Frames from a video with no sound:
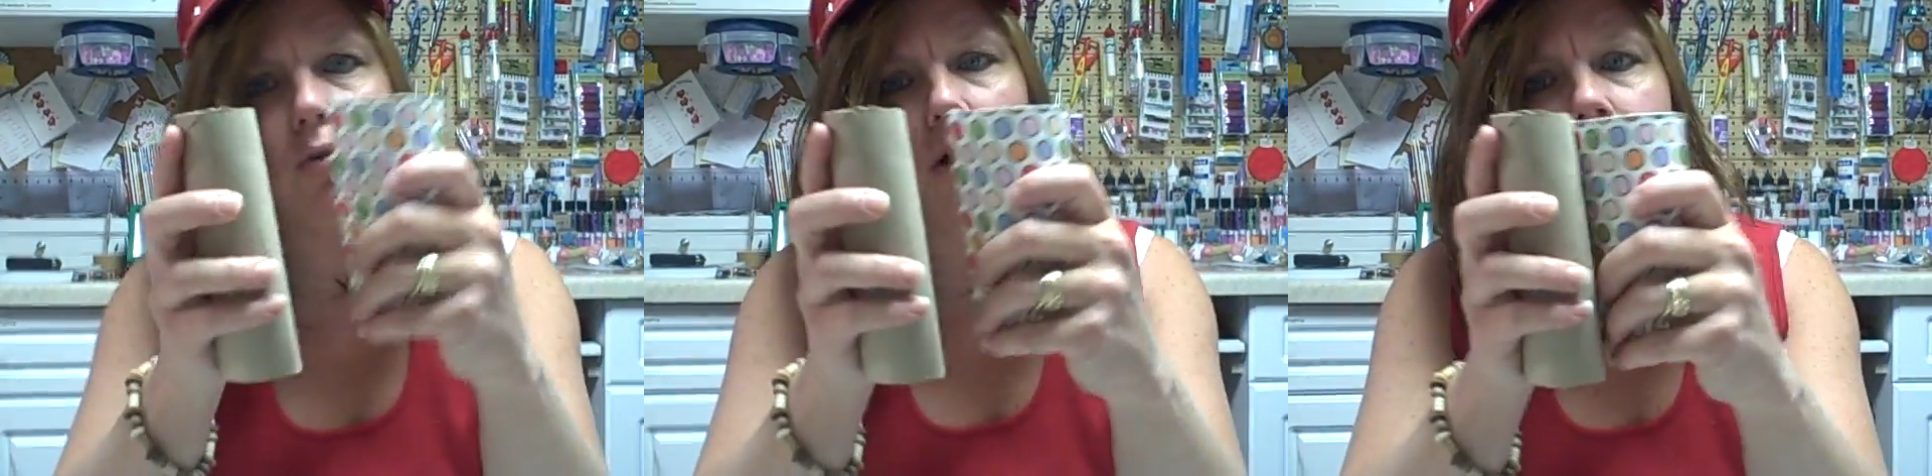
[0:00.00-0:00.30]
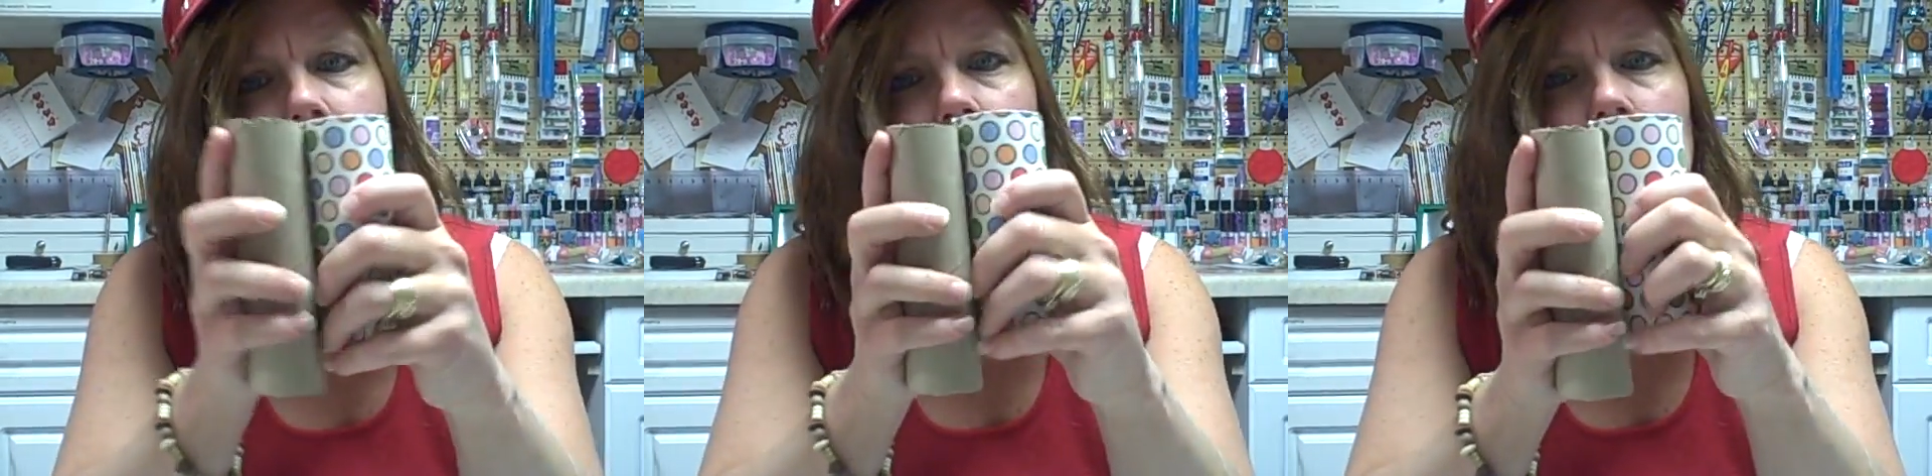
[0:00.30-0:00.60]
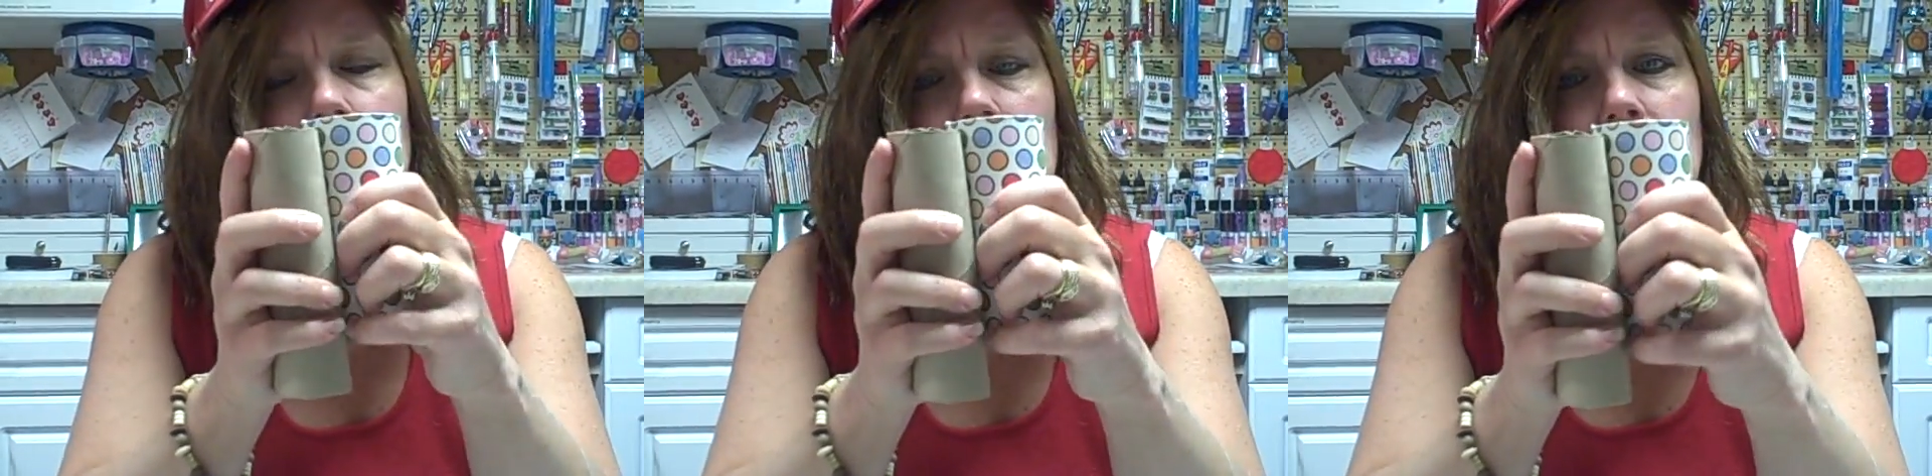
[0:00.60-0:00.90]
one,
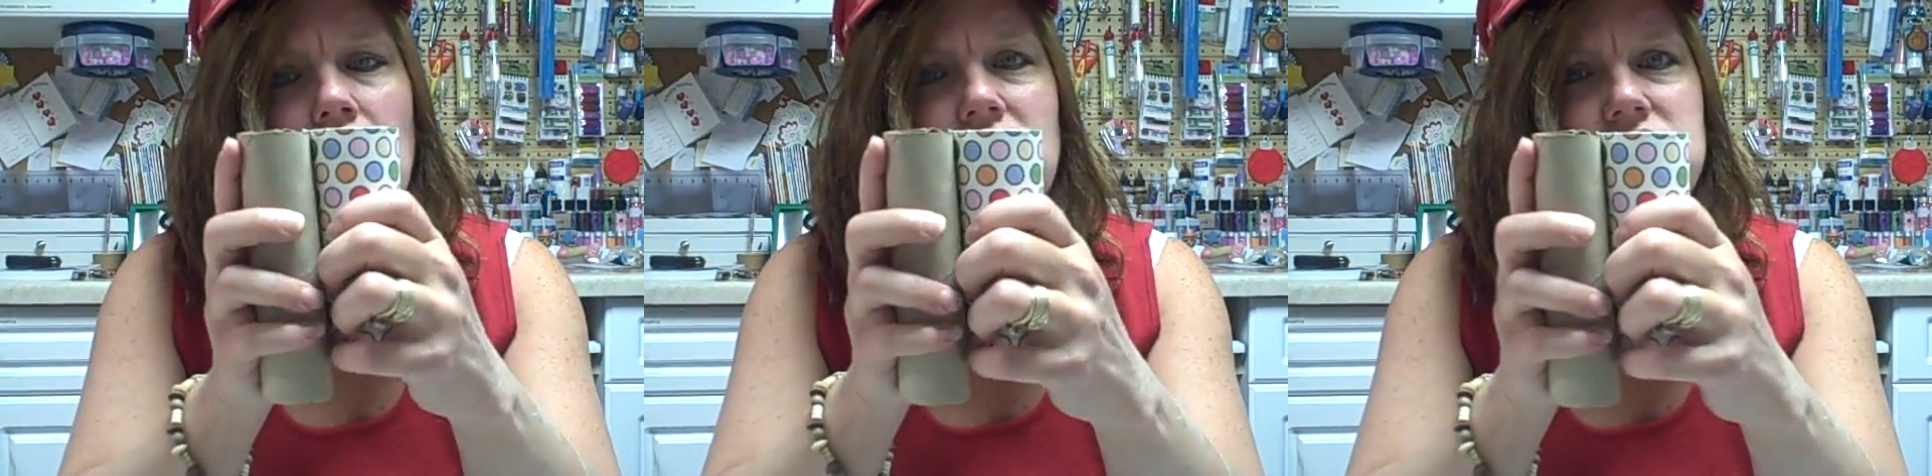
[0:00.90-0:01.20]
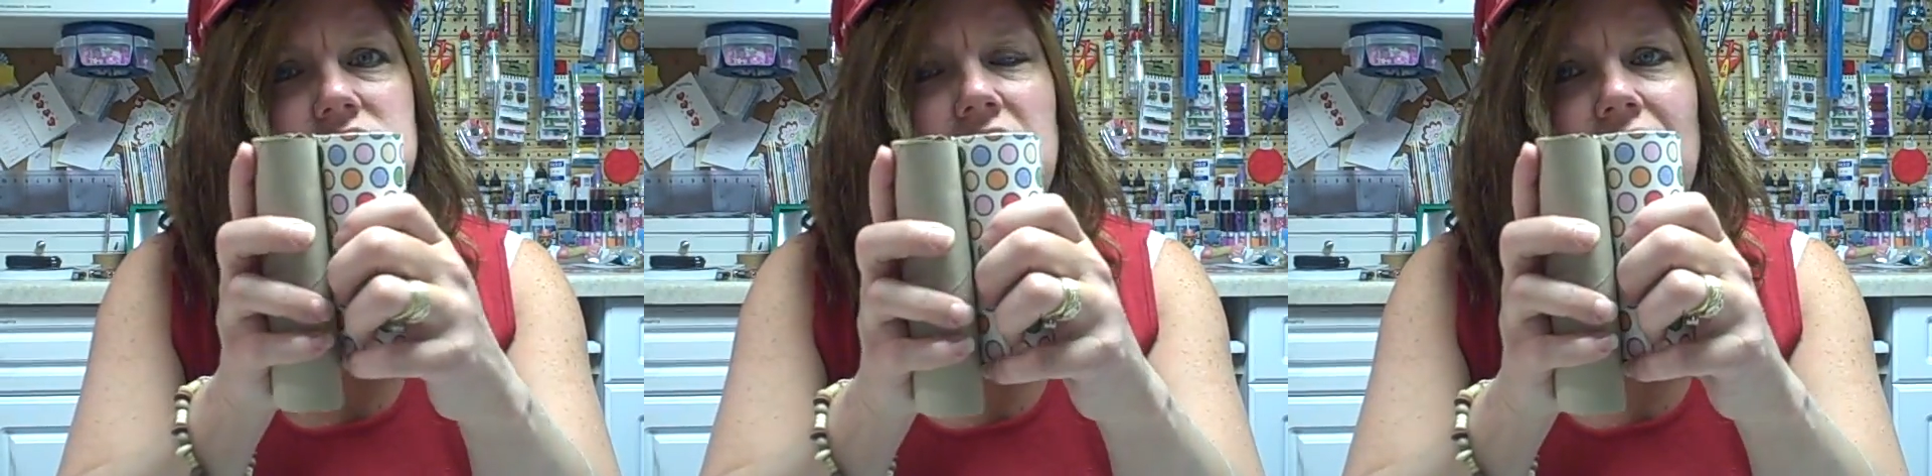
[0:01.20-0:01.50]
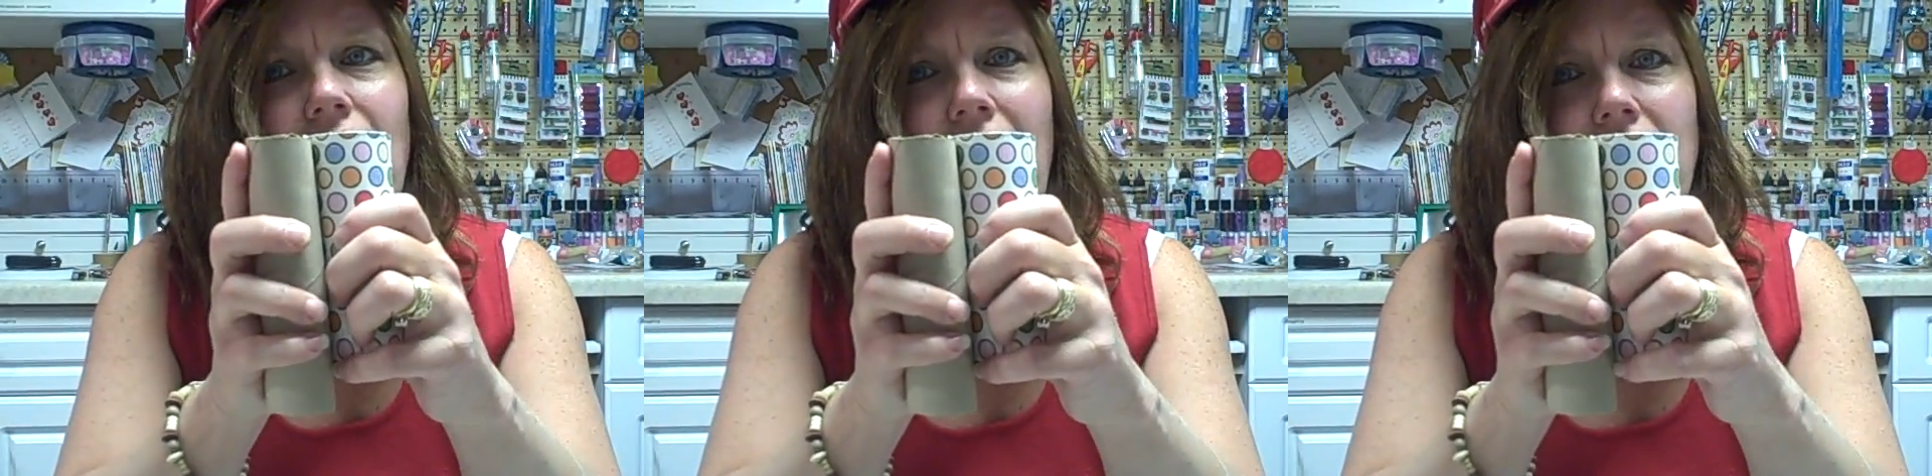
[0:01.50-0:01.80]
just like
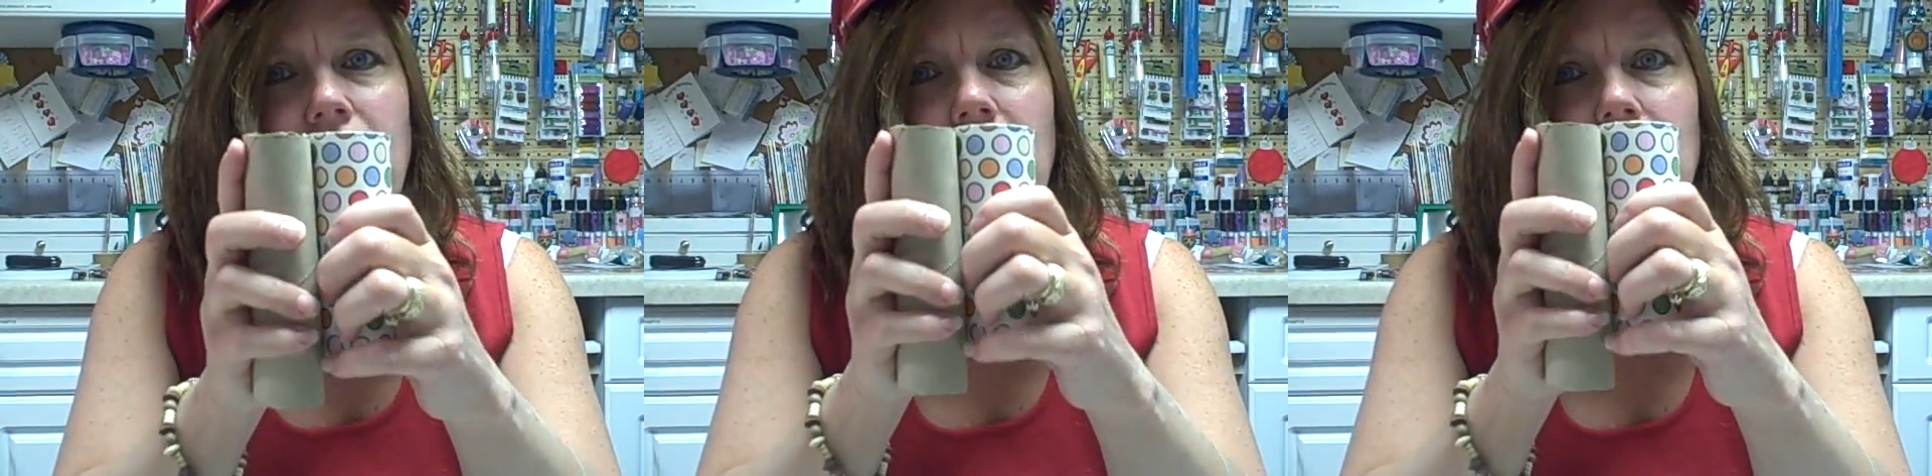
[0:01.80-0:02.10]
that.